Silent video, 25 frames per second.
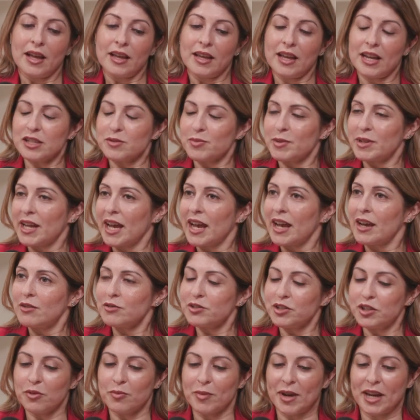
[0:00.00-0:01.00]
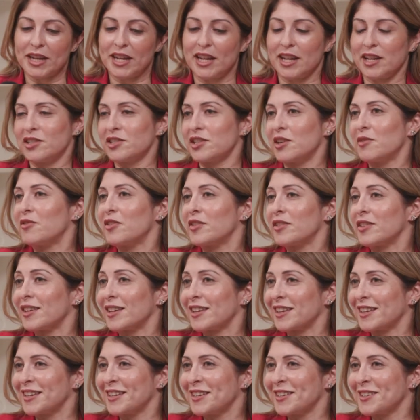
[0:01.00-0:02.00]
Yasmin, how do you manage
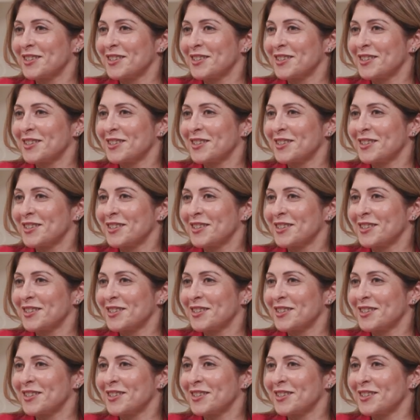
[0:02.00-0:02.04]
everything?